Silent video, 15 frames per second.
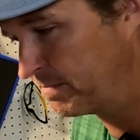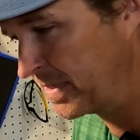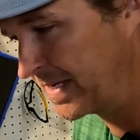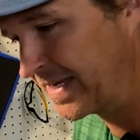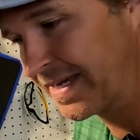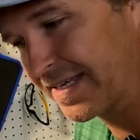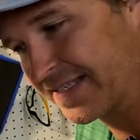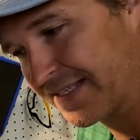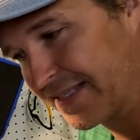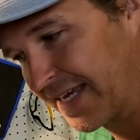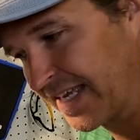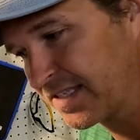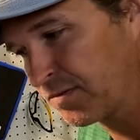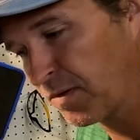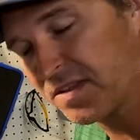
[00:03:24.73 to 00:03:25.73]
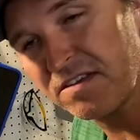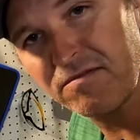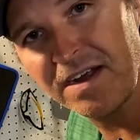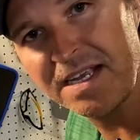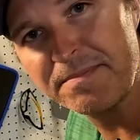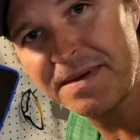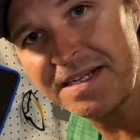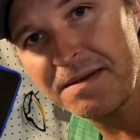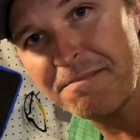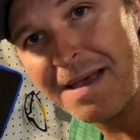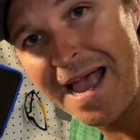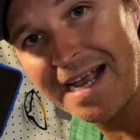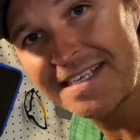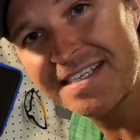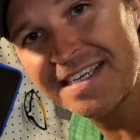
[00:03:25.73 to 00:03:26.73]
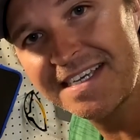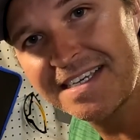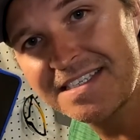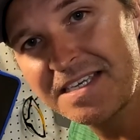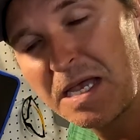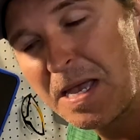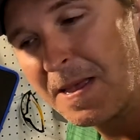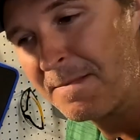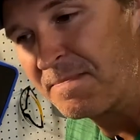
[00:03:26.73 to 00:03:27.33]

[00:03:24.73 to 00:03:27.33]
because that's what the recommended max is,